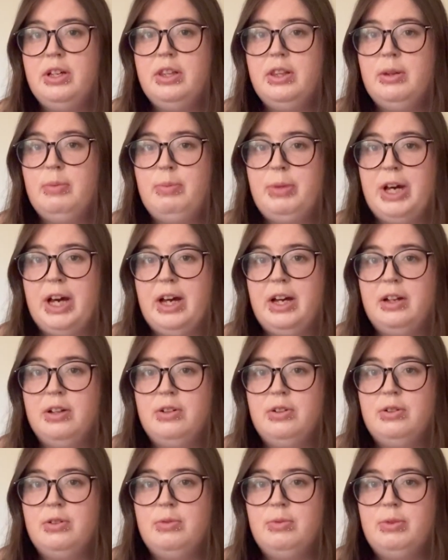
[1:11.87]
the
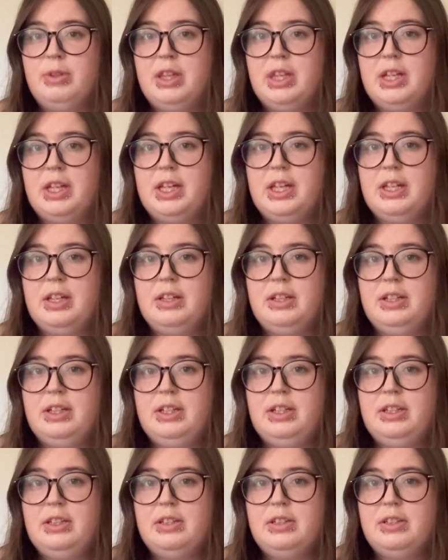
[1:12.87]
battle with
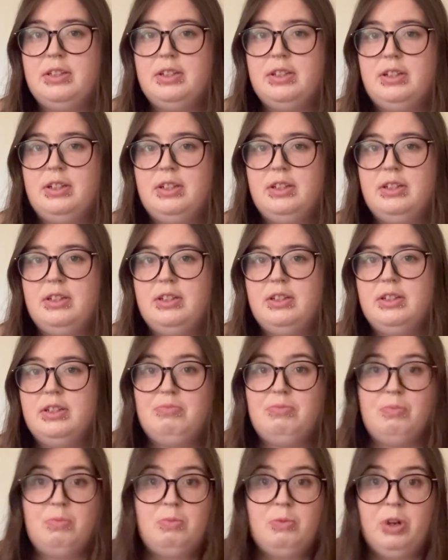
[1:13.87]
Achilles and
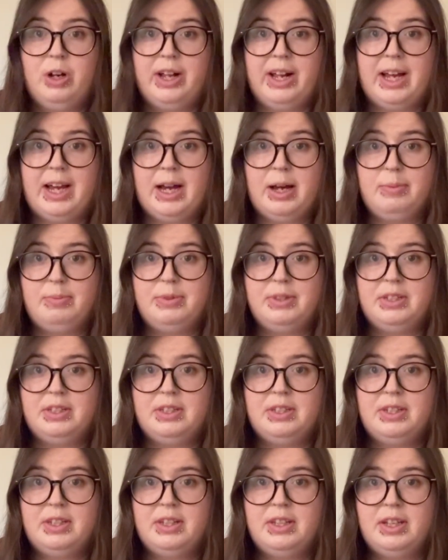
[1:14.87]
what
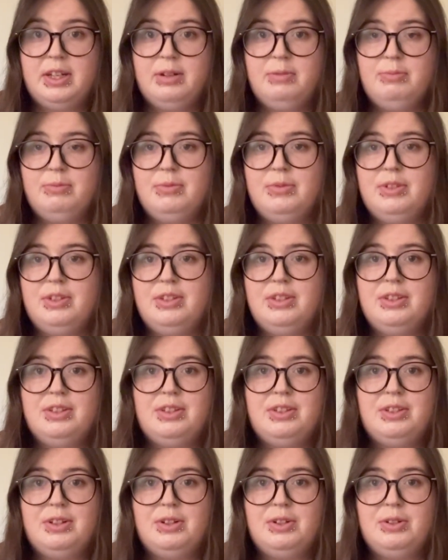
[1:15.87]
happens to them.
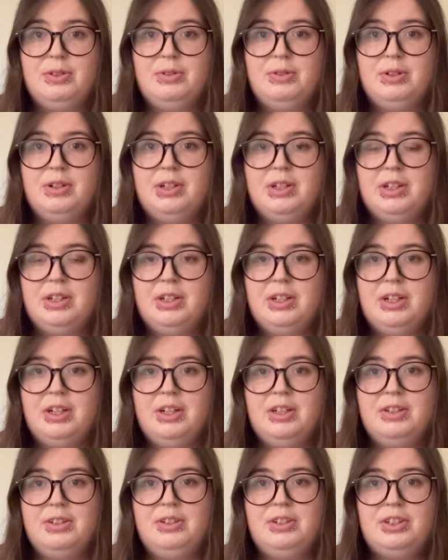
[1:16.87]
So
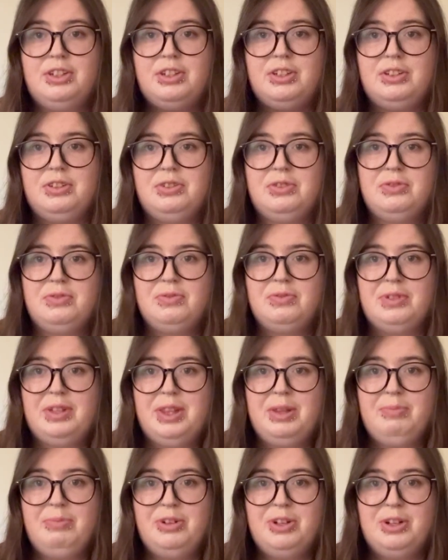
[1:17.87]
I'll just read
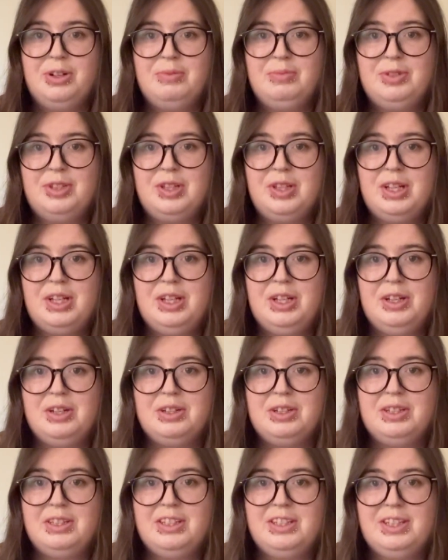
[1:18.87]
the blurb so that y'all
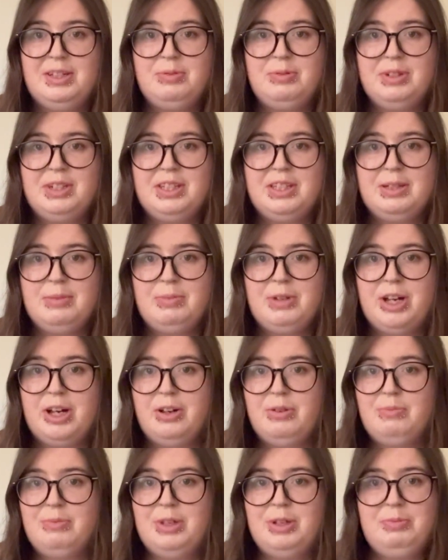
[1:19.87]
can see what it's
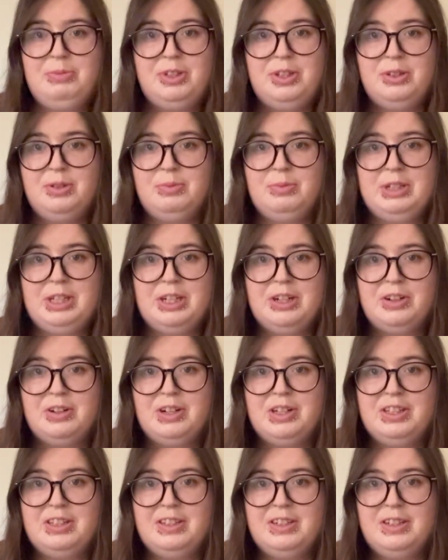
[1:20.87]
about. Maybe you'll be
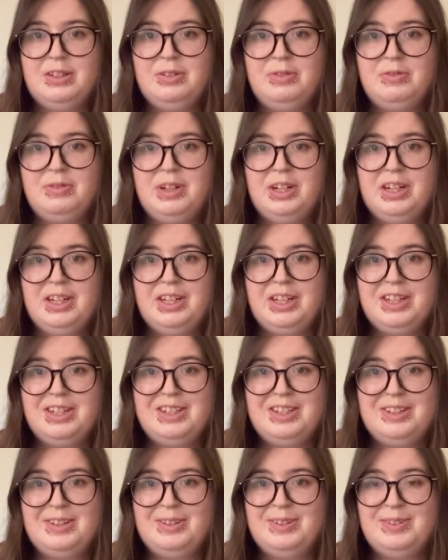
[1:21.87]
interested in reading it
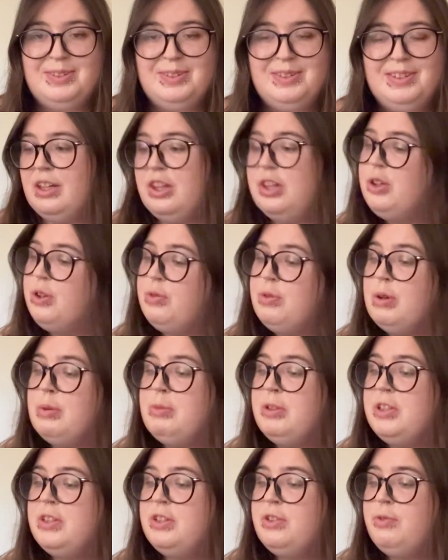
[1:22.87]
too. The
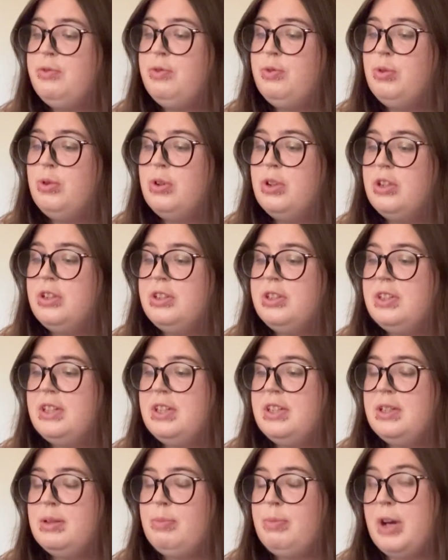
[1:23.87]
grimmest of wars
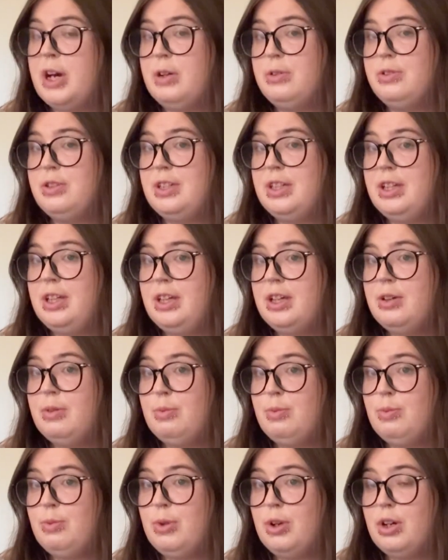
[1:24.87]
is about to get
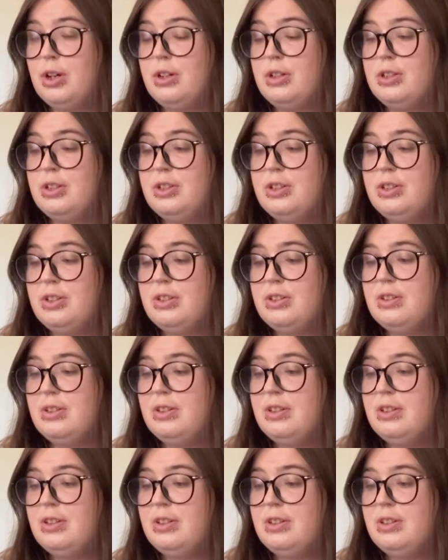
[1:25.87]
worse.